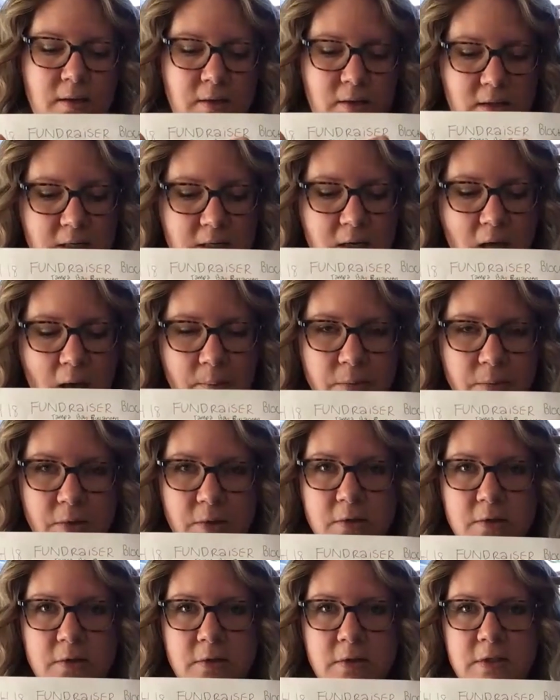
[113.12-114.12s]
The
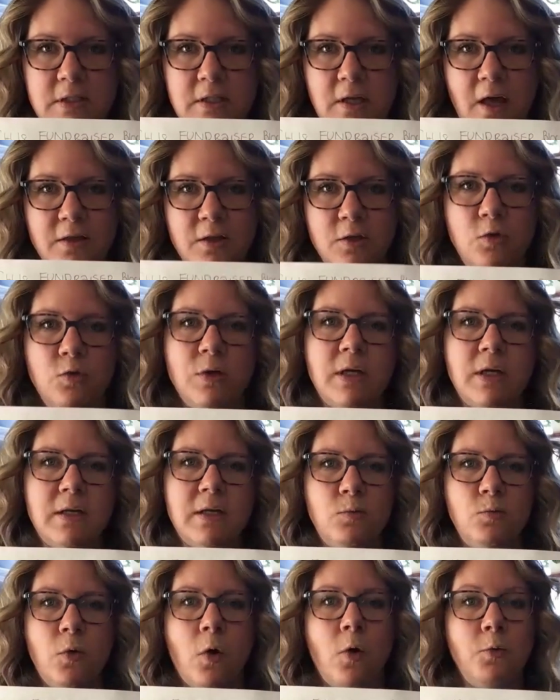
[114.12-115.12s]
numbers on the
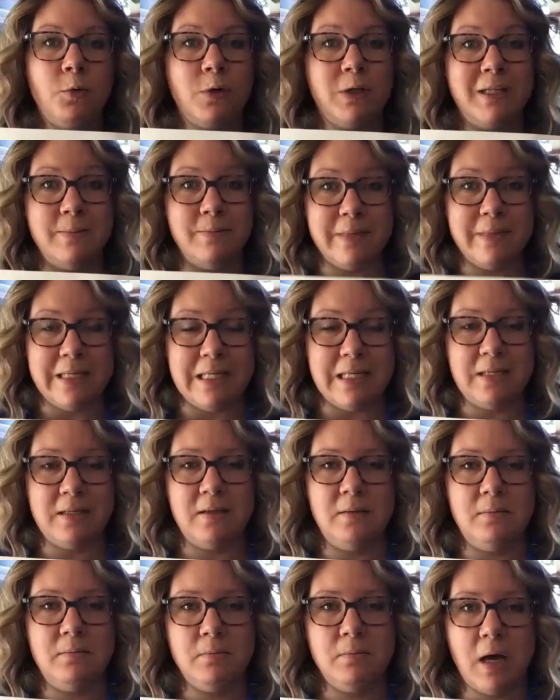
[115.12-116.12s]
grid won't really
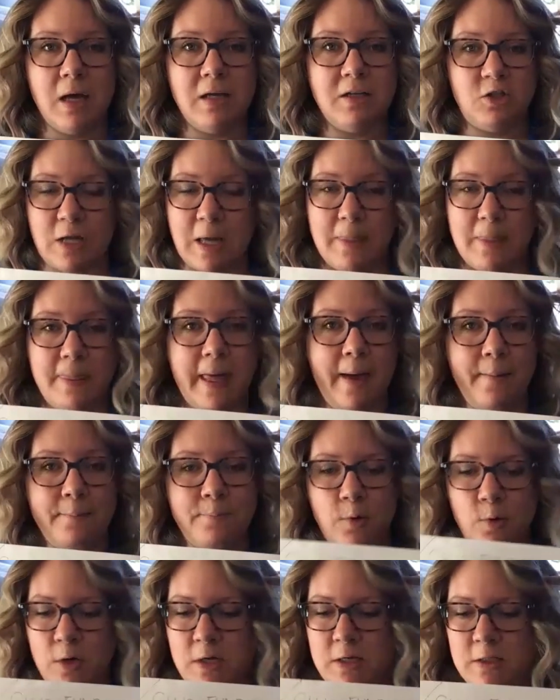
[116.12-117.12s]
mean much at that
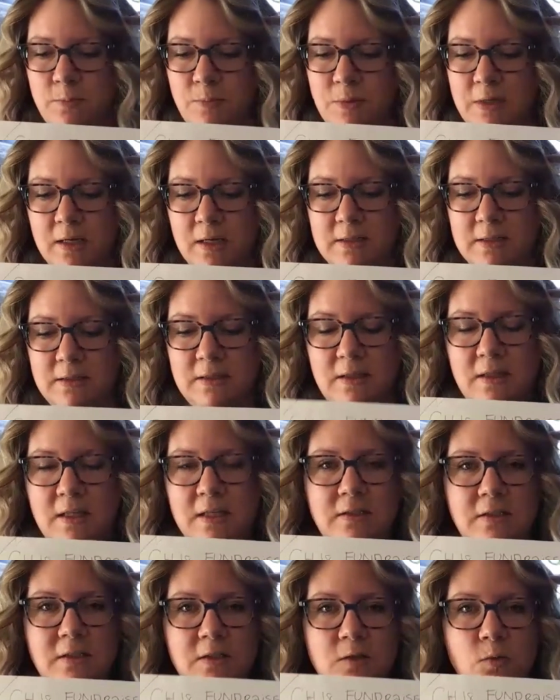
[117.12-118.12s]
point, because
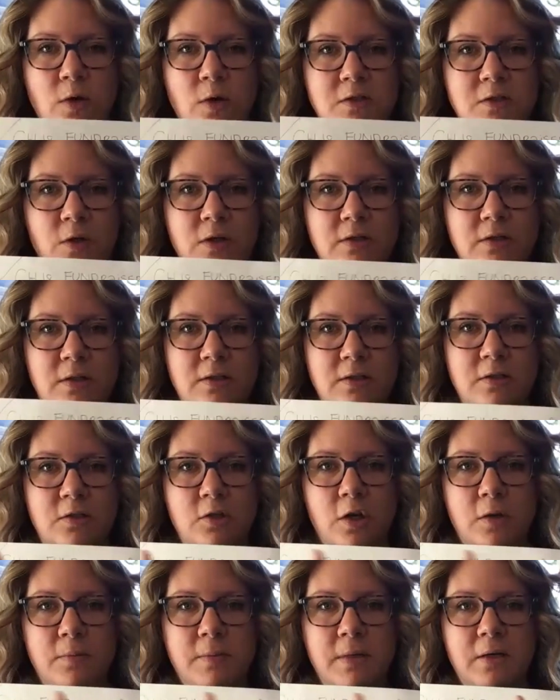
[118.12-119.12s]
this is what's going to
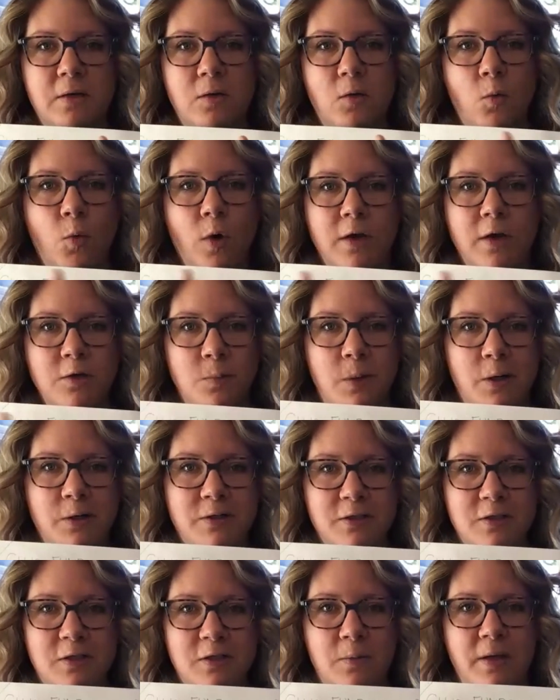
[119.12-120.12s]
determine what your
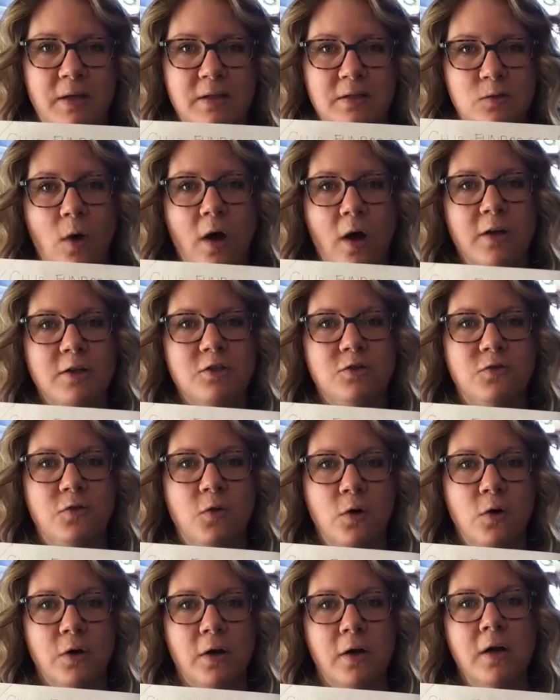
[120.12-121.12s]
participants watch
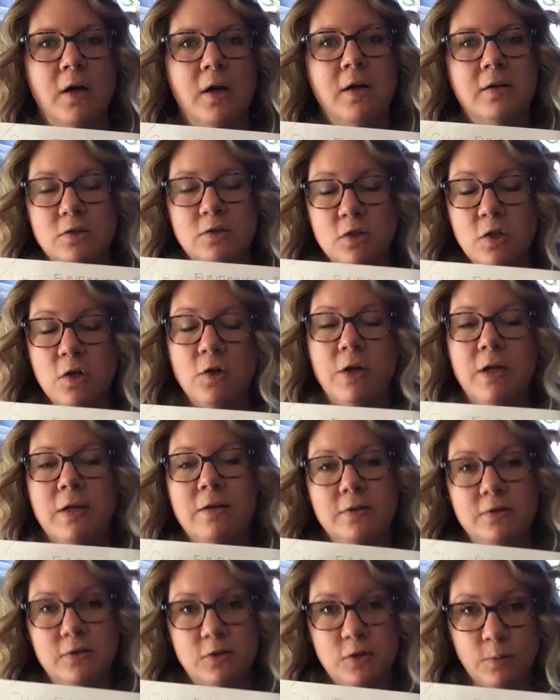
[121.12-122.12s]
for
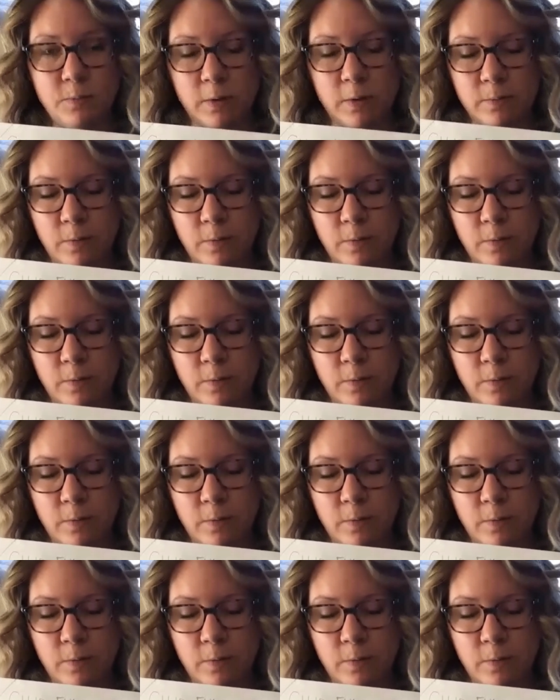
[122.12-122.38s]
during the Super